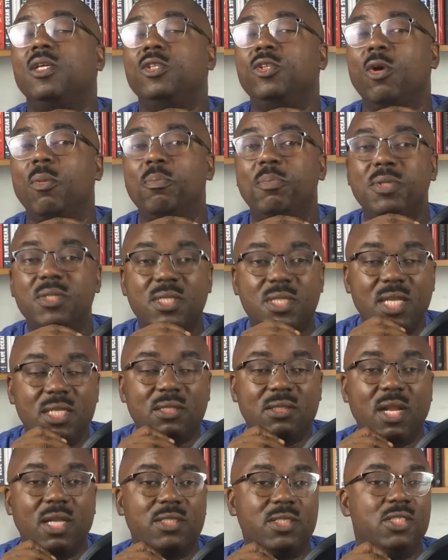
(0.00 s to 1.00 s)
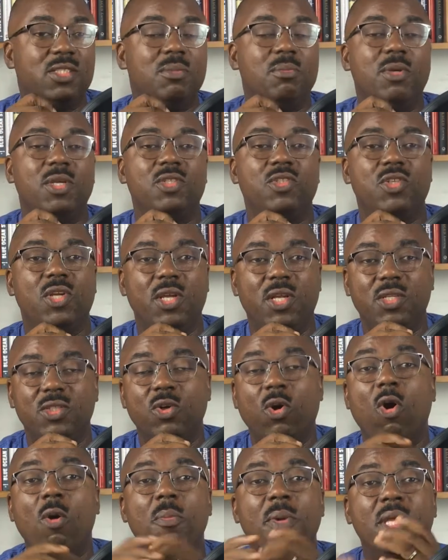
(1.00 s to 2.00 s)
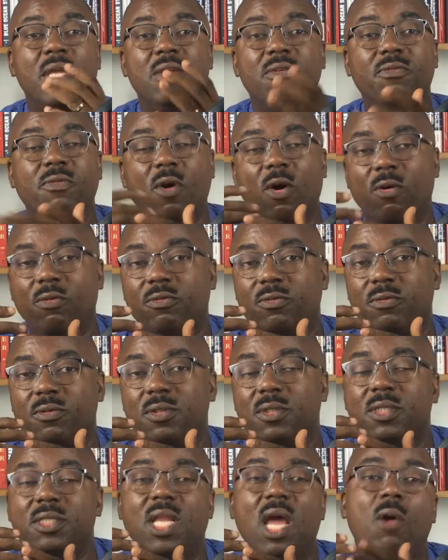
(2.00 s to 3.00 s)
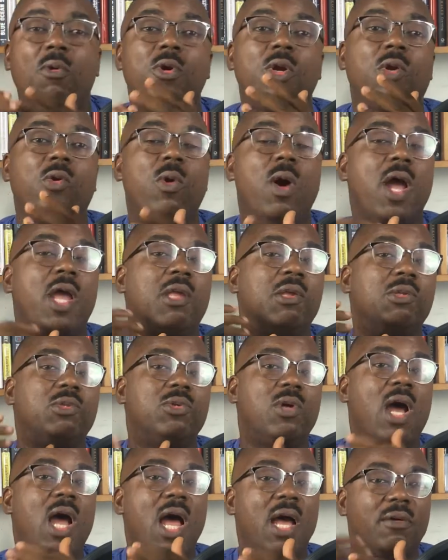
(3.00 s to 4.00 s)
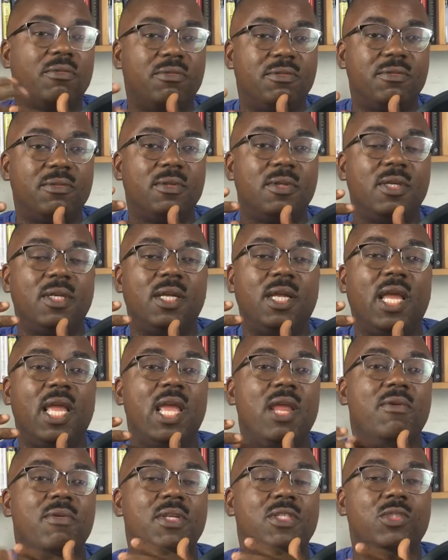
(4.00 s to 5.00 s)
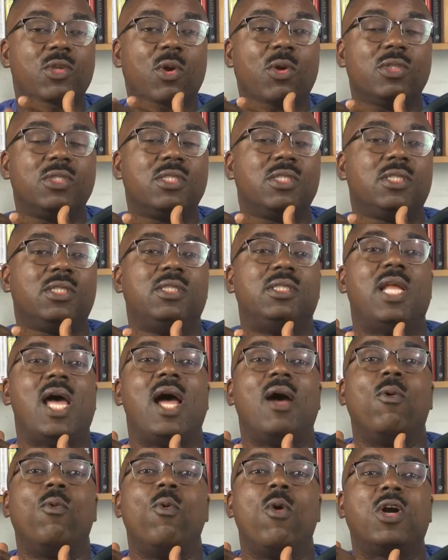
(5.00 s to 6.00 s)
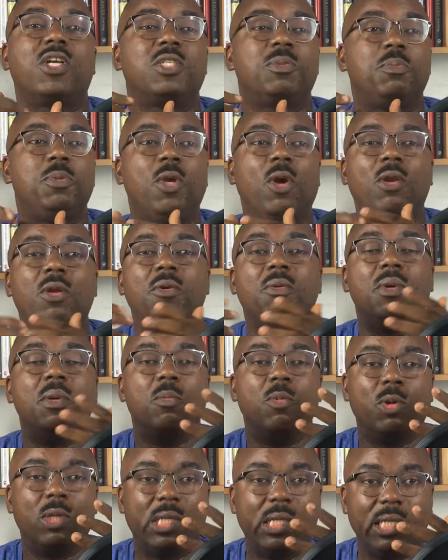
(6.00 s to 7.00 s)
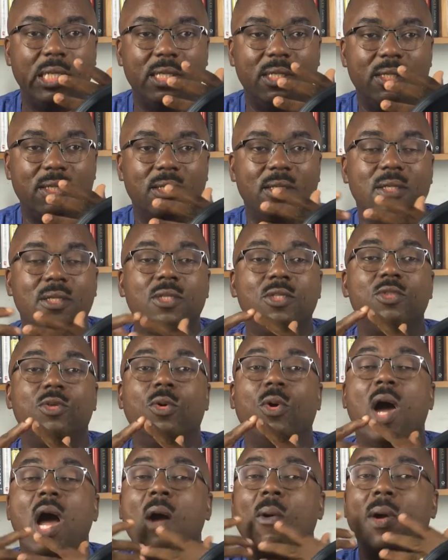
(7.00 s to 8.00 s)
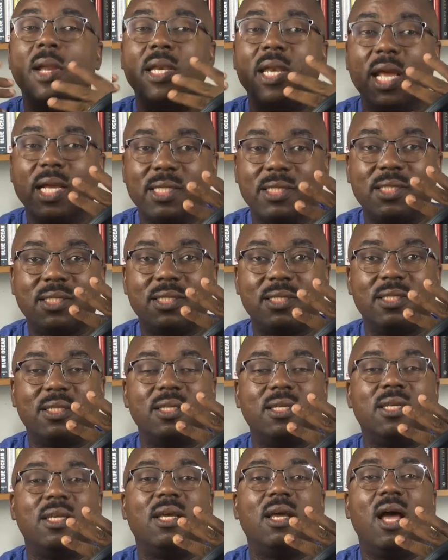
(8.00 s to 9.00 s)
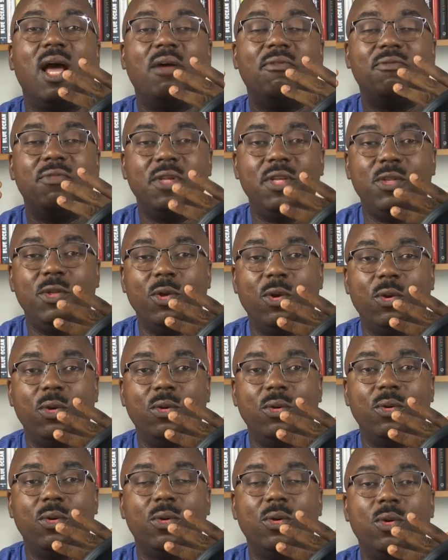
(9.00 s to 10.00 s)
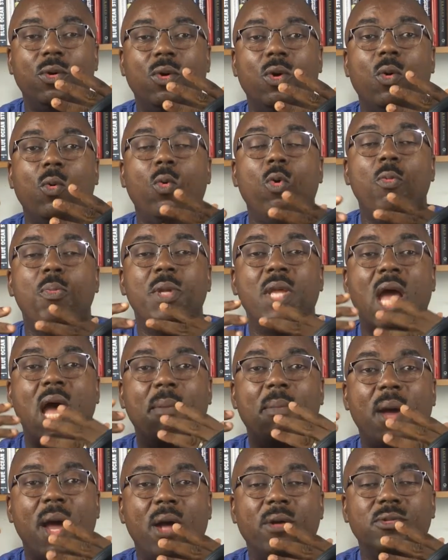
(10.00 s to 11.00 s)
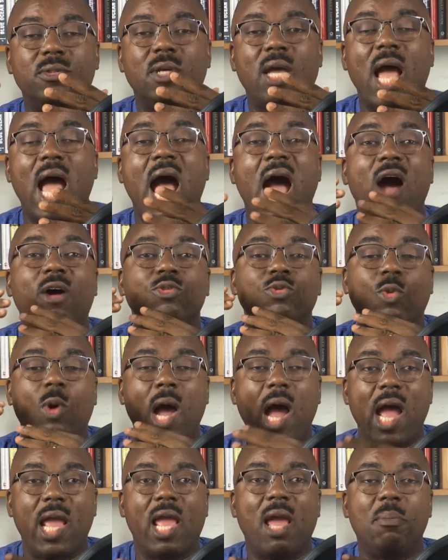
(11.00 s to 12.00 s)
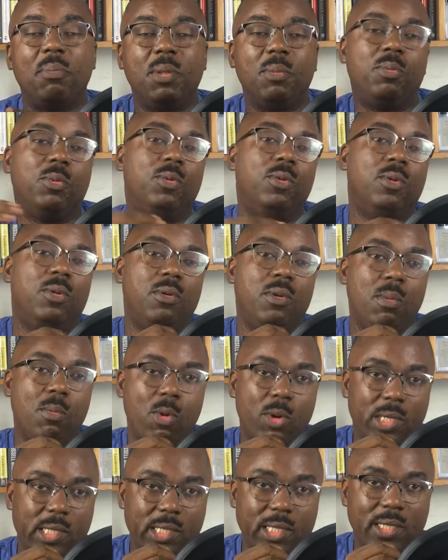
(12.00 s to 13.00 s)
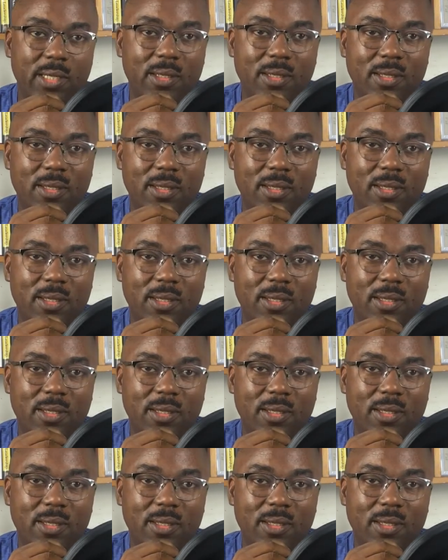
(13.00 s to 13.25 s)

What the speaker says: your business strategy may change or may evolve that will require you to have a resource that works purely remotely. So our next video will be about how to hire people remotely.